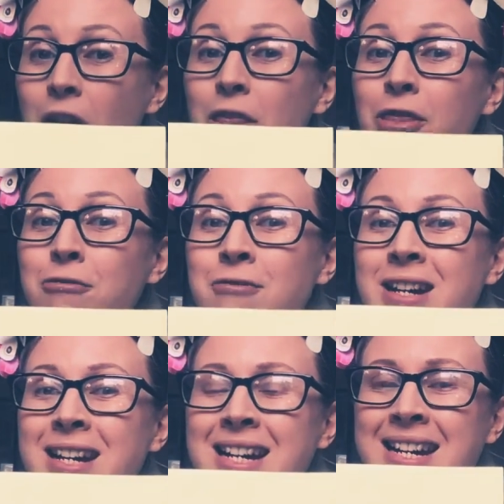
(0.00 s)

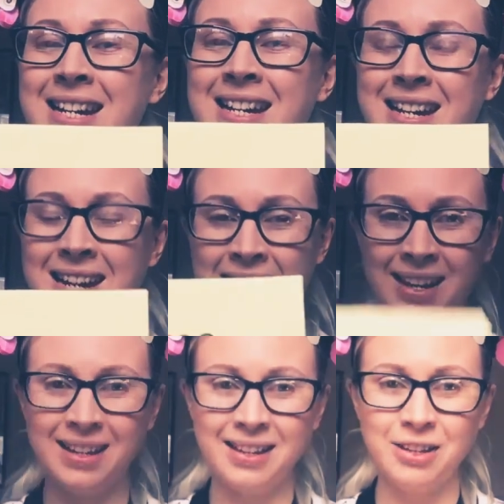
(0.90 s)
3.
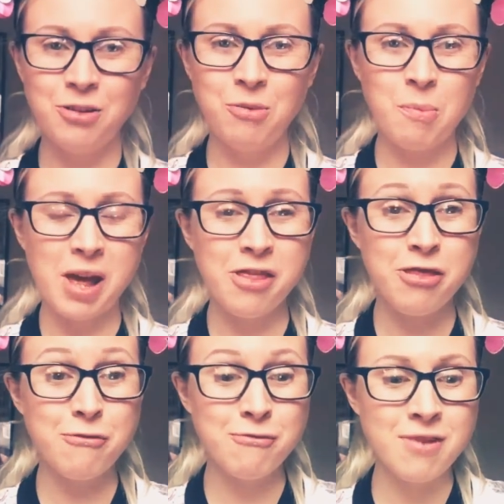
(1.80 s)
The number
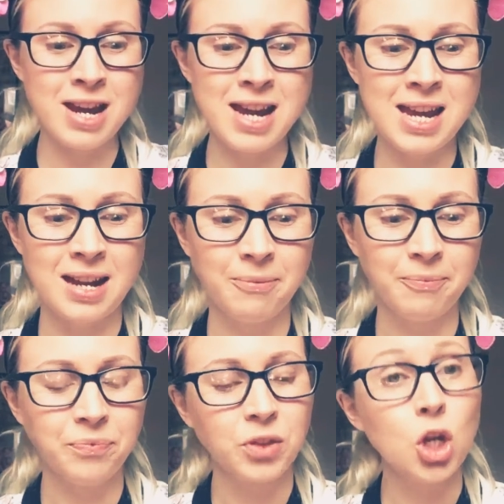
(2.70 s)
3.
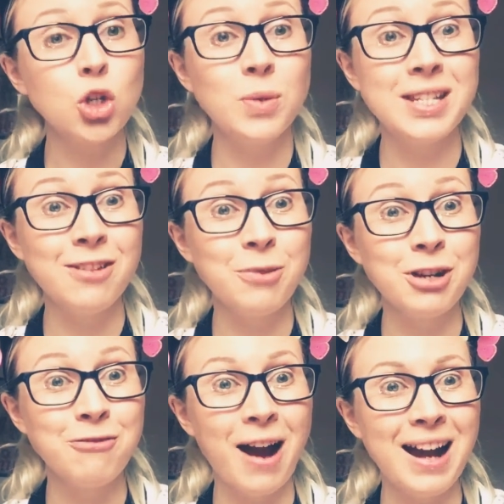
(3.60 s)
Should we see if we
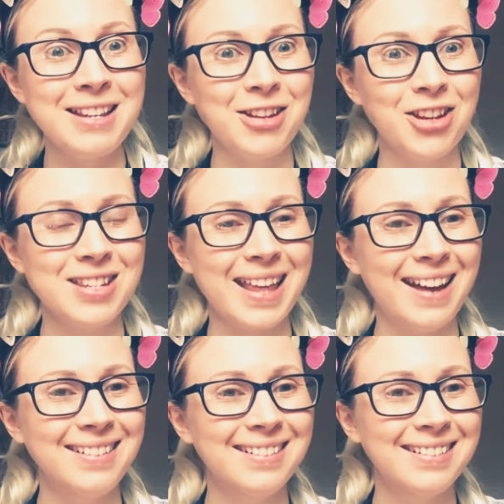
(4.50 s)
can write those
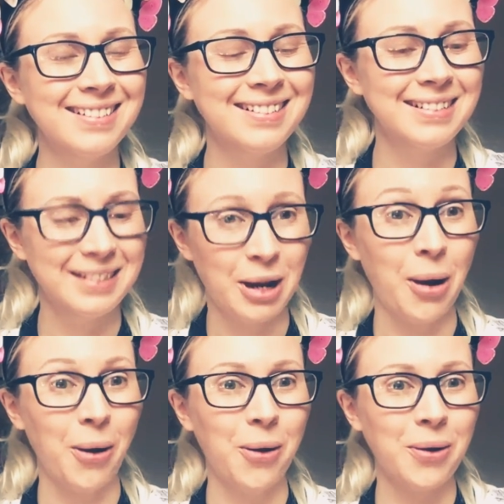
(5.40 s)
then?
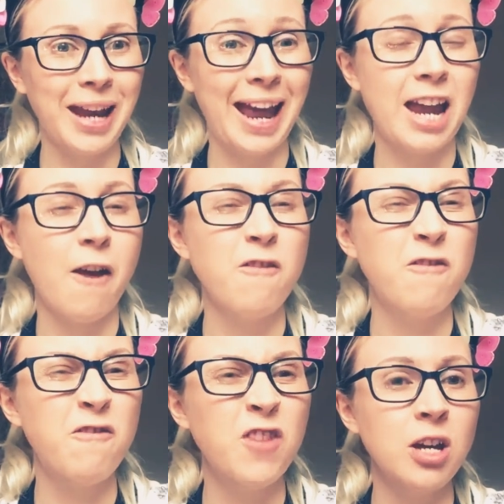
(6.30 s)
Okay,
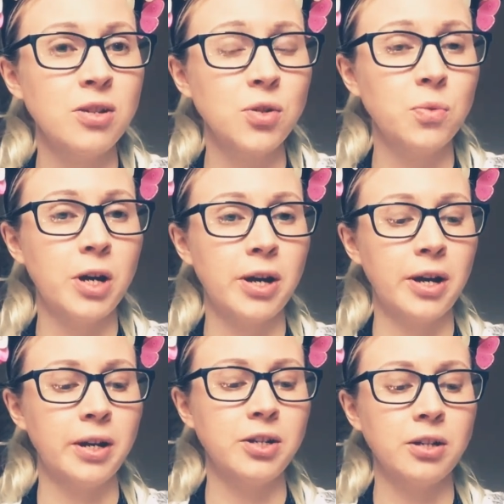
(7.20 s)
first
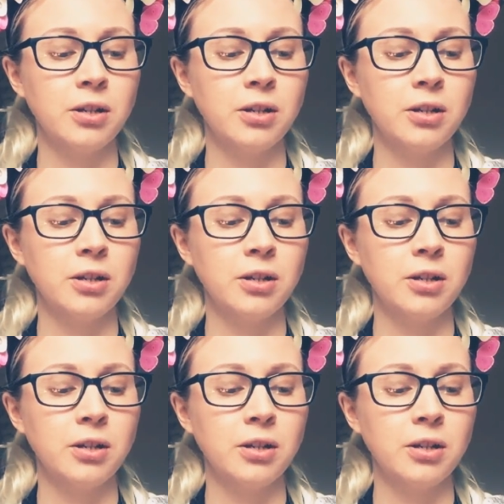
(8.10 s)
word.